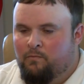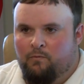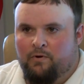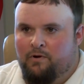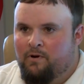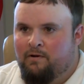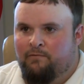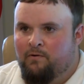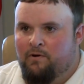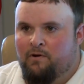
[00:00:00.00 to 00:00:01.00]
what you're,
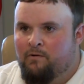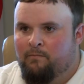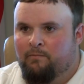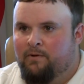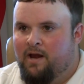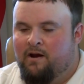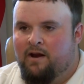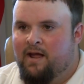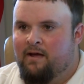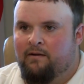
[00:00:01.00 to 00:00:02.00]
if you're
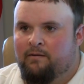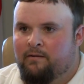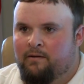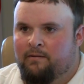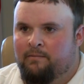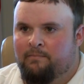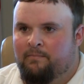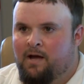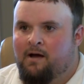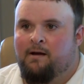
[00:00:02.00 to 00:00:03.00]
carrying out a
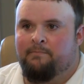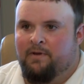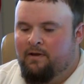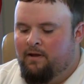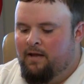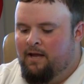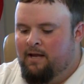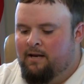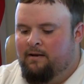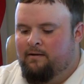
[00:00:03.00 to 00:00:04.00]
op.
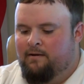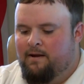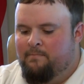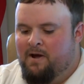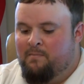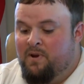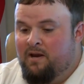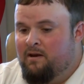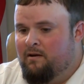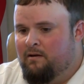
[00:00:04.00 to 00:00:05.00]
And in my
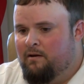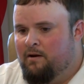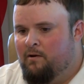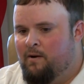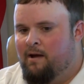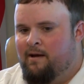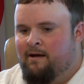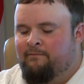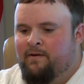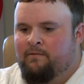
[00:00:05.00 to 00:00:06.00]
opinion, you know,
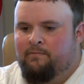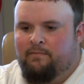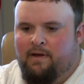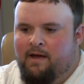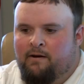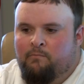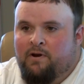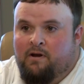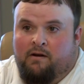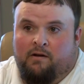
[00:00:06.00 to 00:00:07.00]
I felt, how did
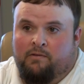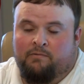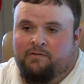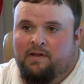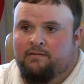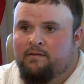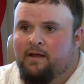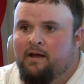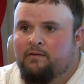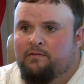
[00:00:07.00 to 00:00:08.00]
we not know there was kids in
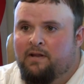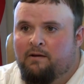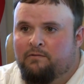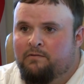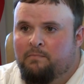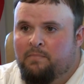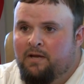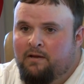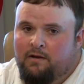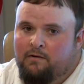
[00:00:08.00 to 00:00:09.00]
the house? And that was a
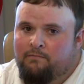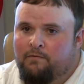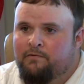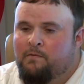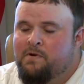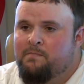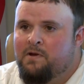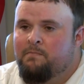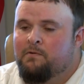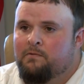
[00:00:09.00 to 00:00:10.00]
big kicker for so many
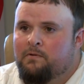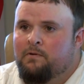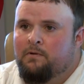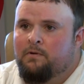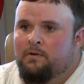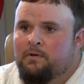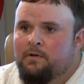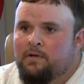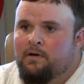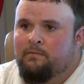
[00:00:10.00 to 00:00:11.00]
people.
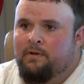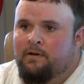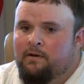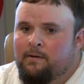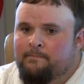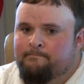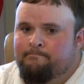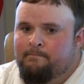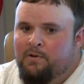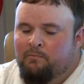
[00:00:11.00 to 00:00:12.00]
You know, it.
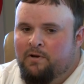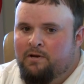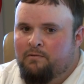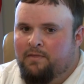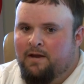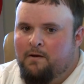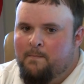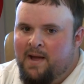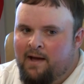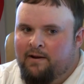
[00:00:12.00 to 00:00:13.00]
But when you think
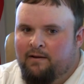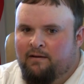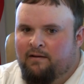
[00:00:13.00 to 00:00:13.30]
about it,